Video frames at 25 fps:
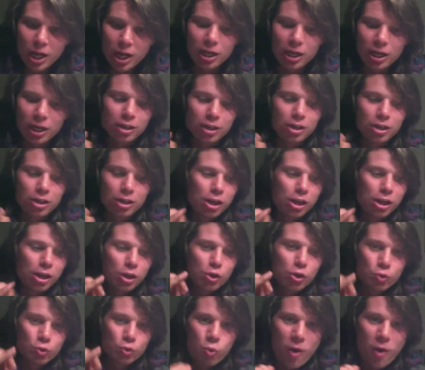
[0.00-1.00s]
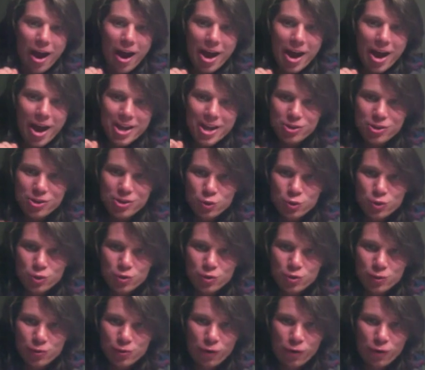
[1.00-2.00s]
why you should
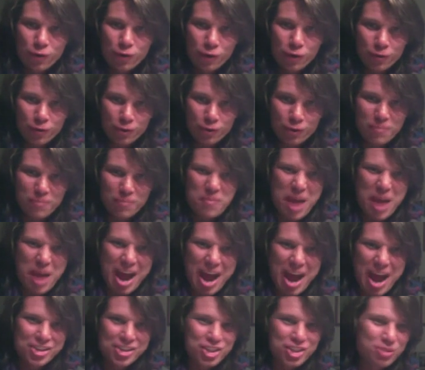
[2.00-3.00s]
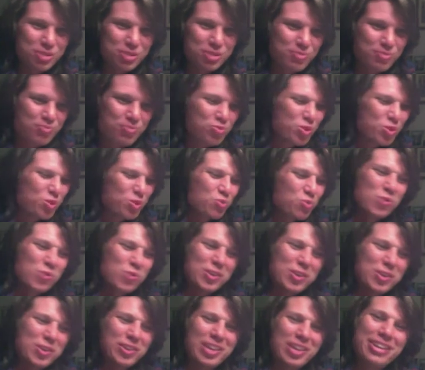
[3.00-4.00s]
follow your passion
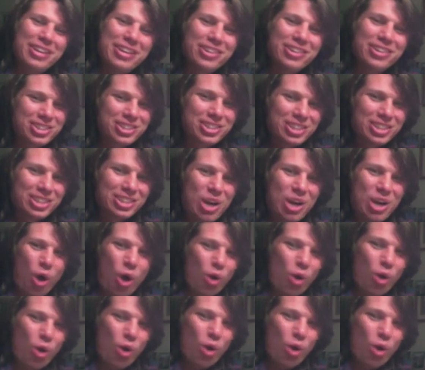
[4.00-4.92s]
relentlessly, always.